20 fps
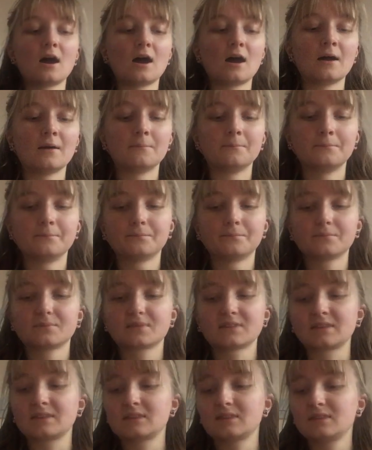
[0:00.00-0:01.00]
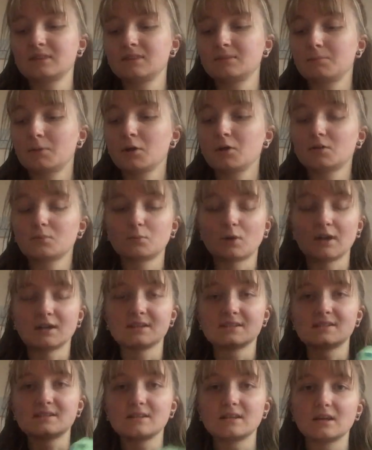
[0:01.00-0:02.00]
Both
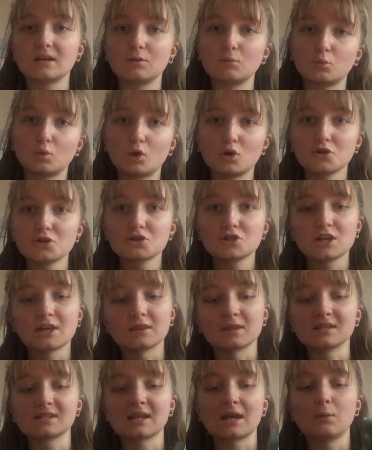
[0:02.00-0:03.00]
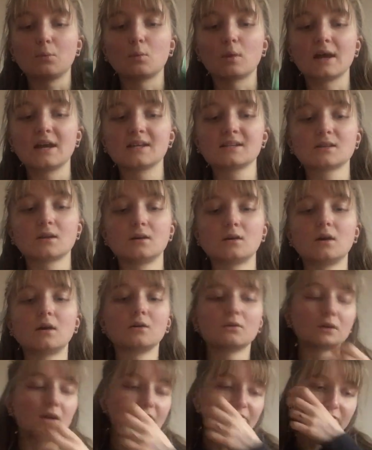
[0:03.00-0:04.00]
brands wash in the same way, so
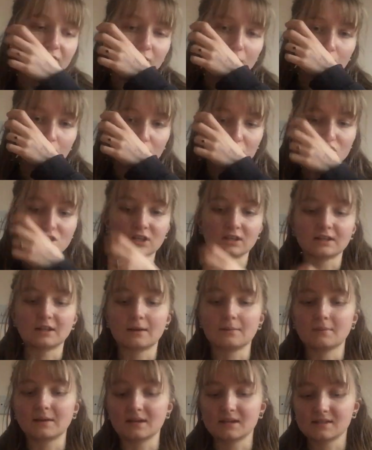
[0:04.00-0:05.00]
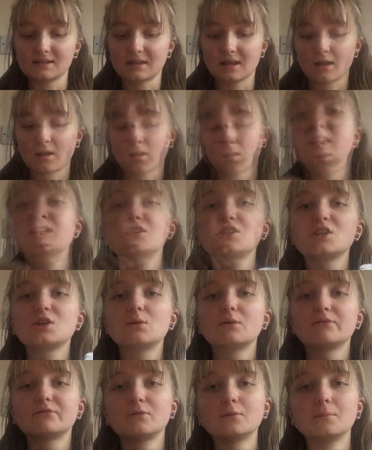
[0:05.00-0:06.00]
I'll cover washing them in a set. These
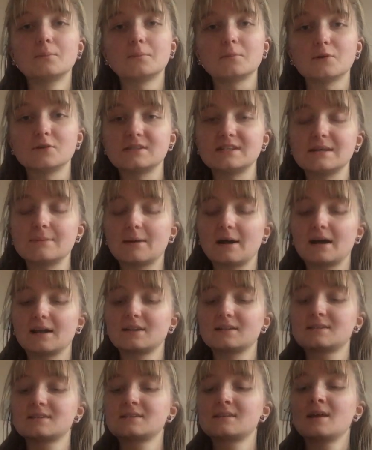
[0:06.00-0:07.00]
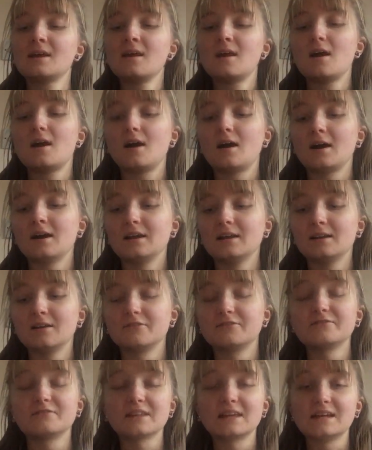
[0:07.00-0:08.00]
2 are from Pussy Pads. I
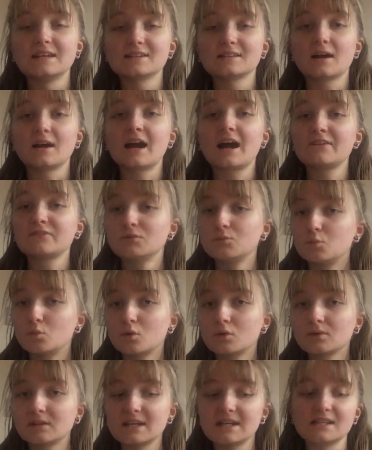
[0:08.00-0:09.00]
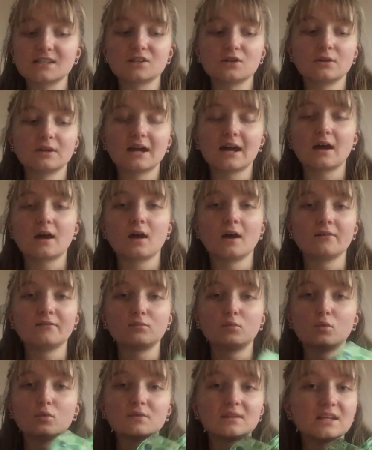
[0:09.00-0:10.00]
love these. I haven't worn these 2 yet.
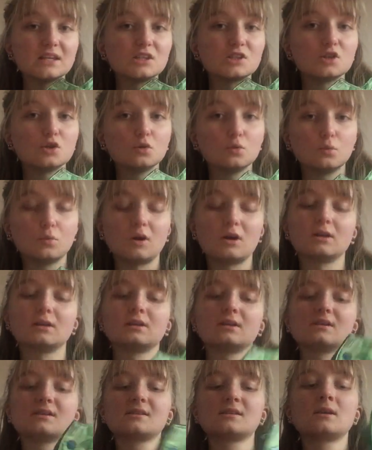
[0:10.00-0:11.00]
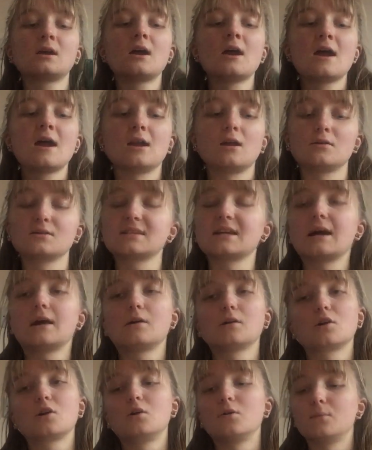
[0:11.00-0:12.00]
I've worn these 2 once. I'll say
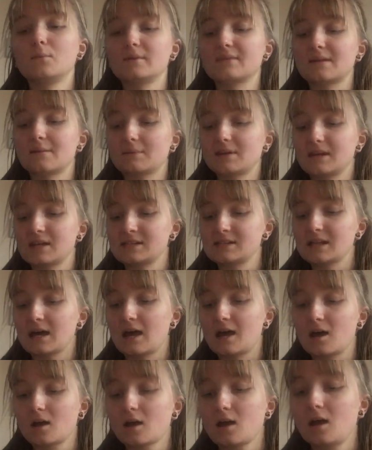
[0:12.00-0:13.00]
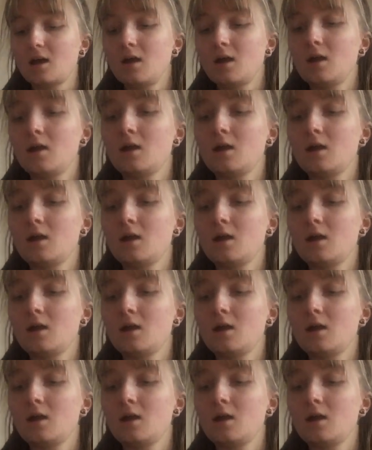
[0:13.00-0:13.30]
how I got on with them in a sec.